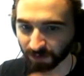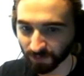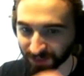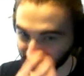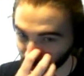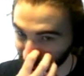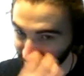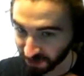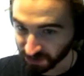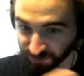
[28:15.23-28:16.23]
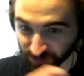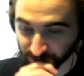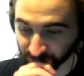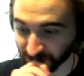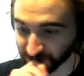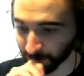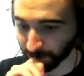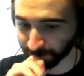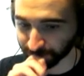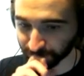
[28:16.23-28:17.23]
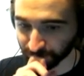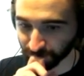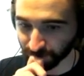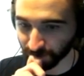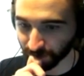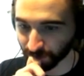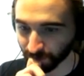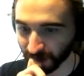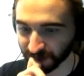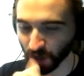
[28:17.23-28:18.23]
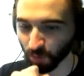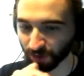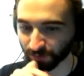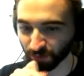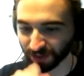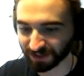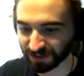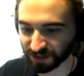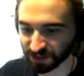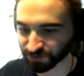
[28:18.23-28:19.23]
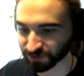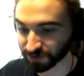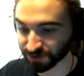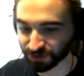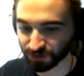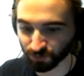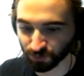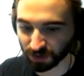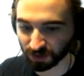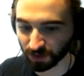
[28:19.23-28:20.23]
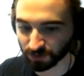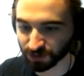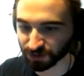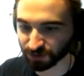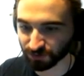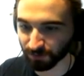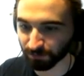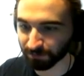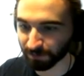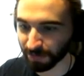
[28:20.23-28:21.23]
But we need more industrial space. I don't want to bring the industrials too close to the